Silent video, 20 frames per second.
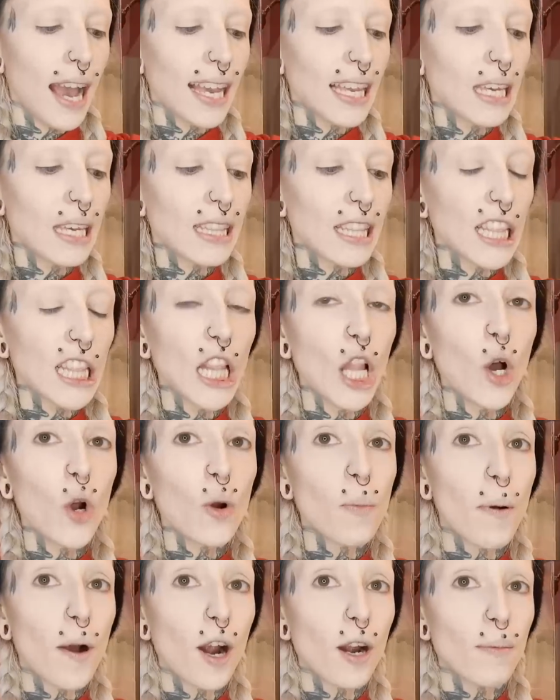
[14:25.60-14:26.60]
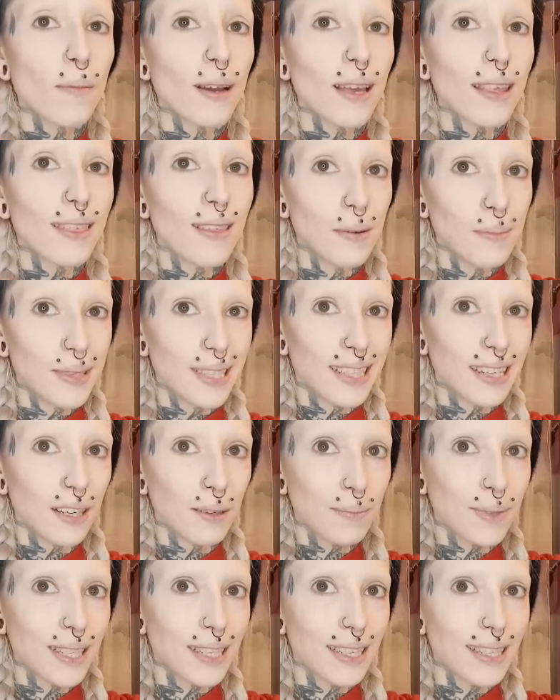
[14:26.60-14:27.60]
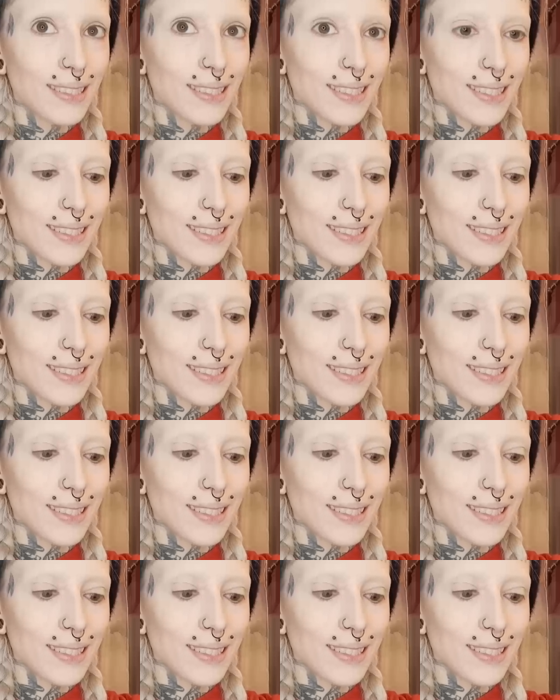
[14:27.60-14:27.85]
I can get the lower part of my thumb in there and my nail